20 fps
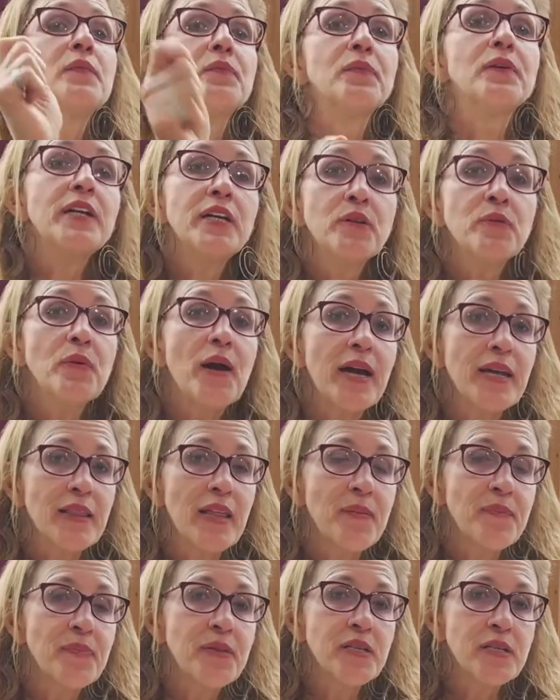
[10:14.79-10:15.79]
redirect
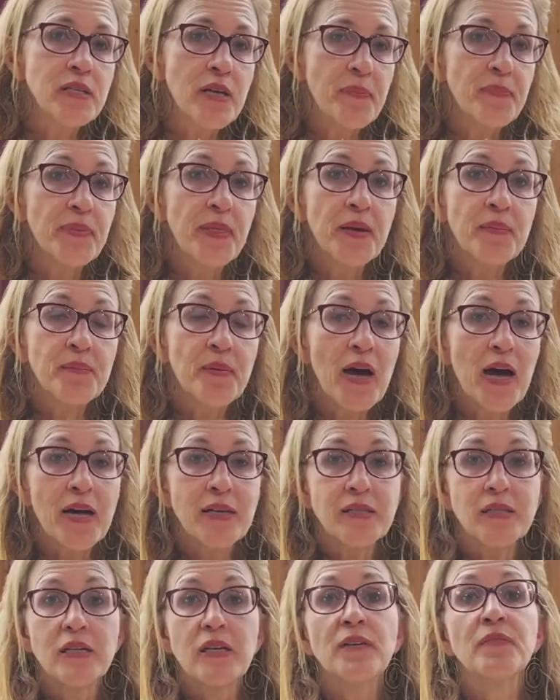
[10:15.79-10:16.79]
them to something
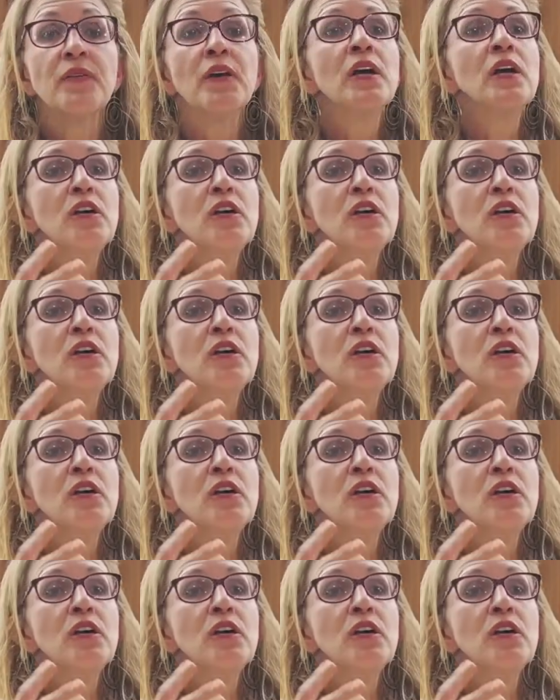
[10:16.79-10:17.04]
positive.